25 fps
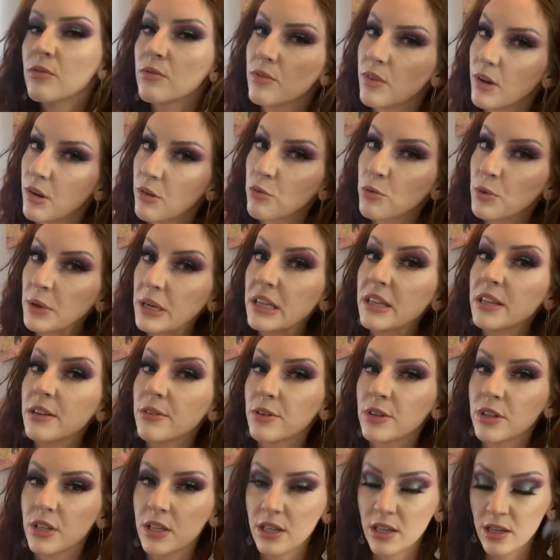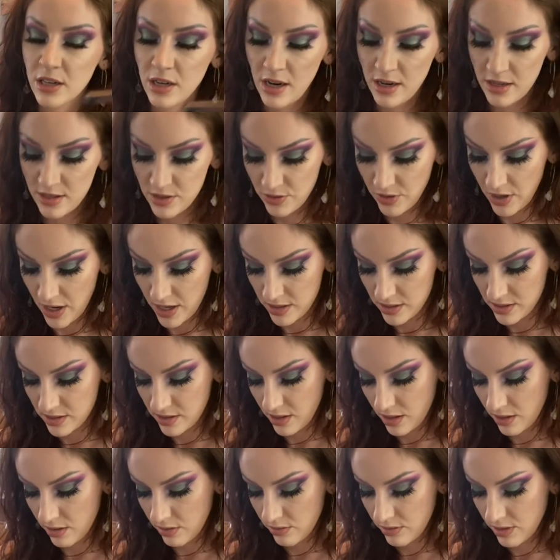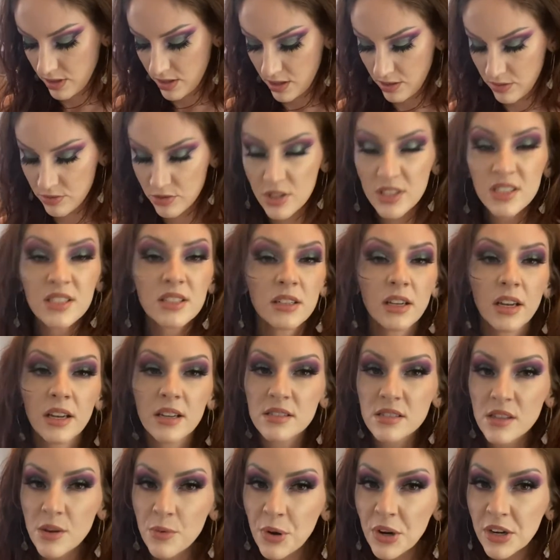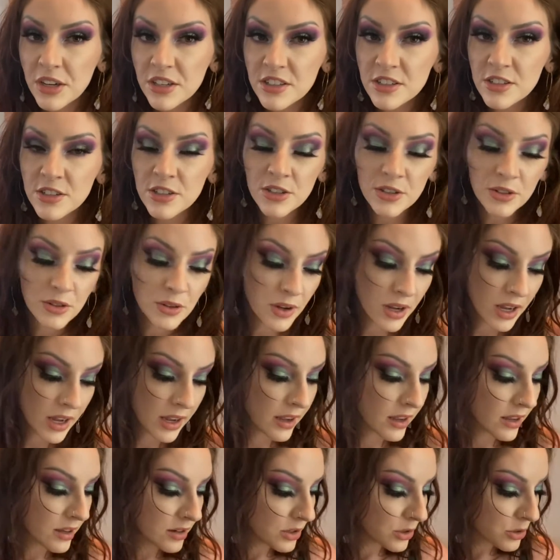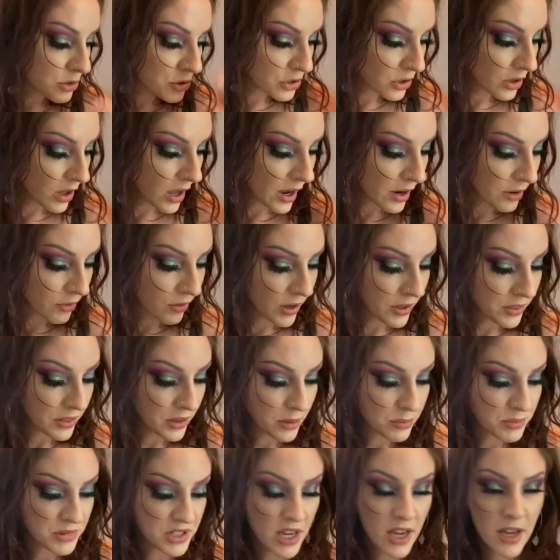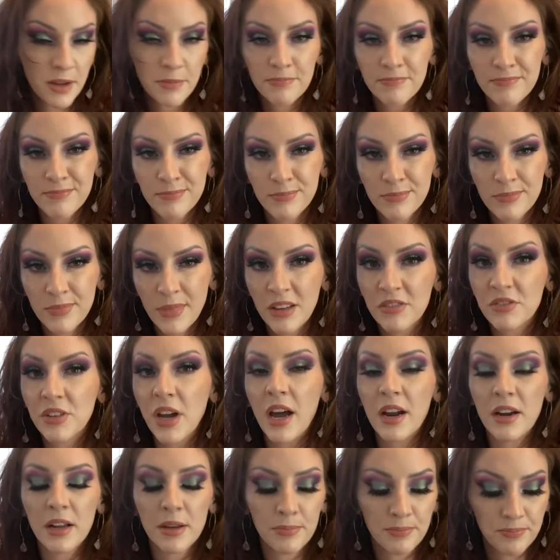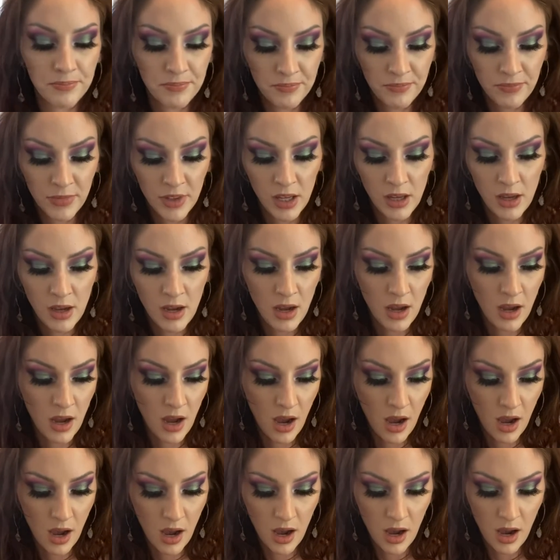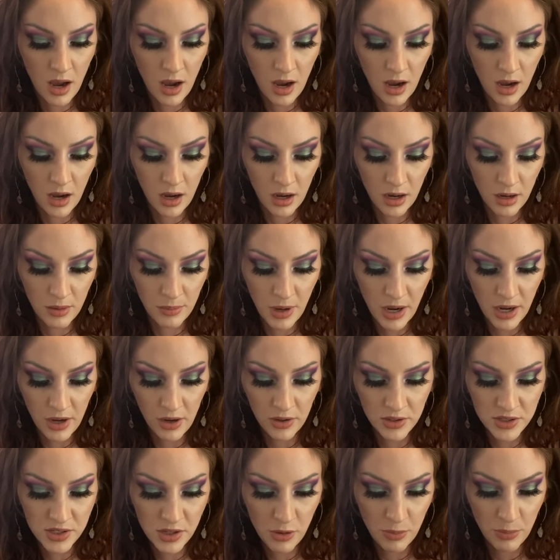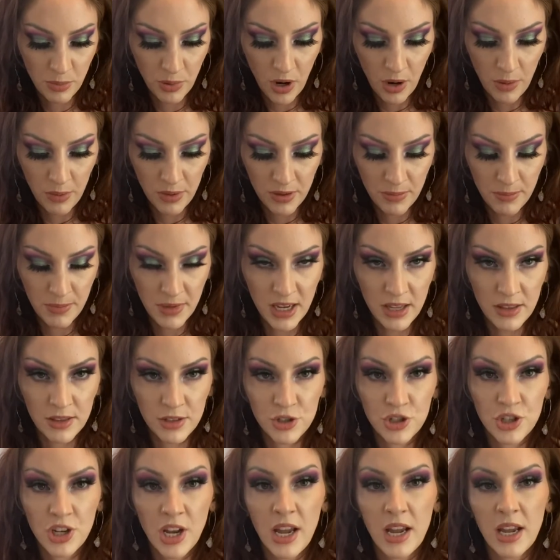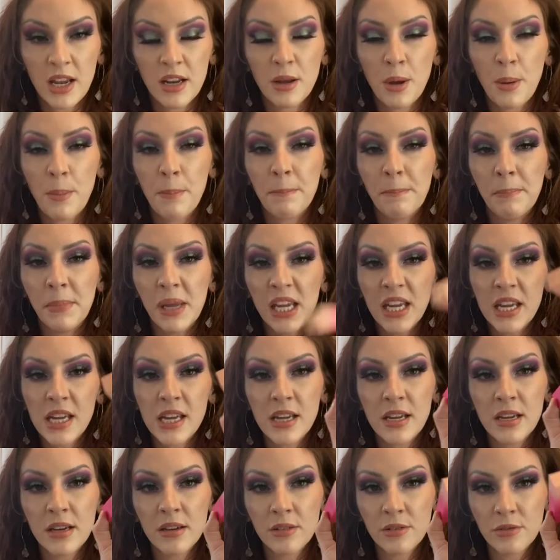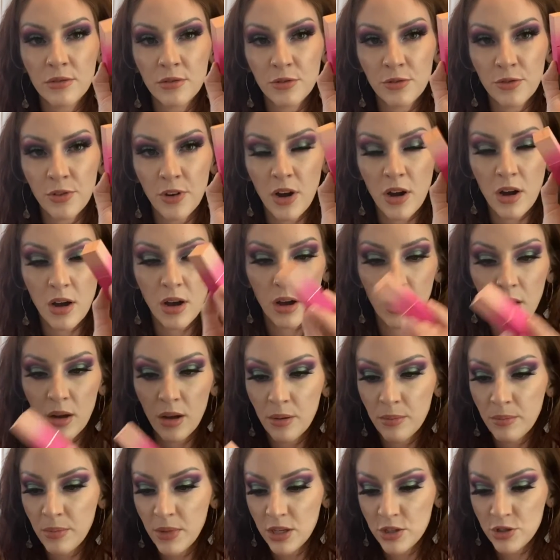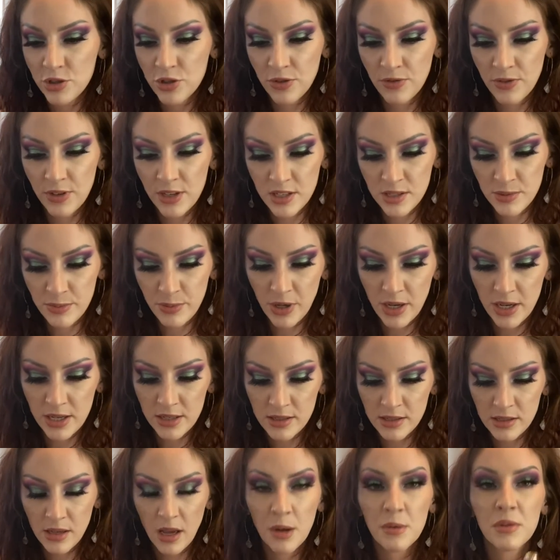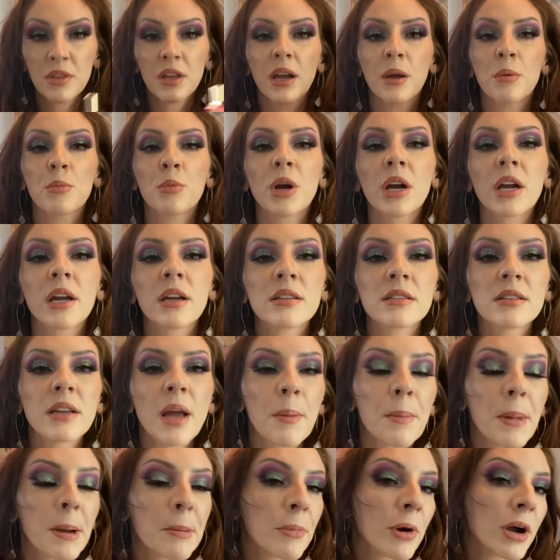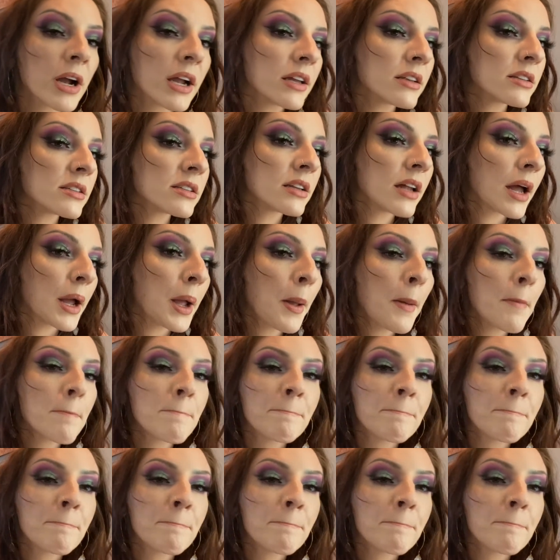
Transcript: Really a nice red. So, you know, just in case I wanted to do a neutral eye red lip day, I've got it. I also brought with me the shade Me from Juvia's Place. I think I'm wearing it. Yep, I'm wearing it today.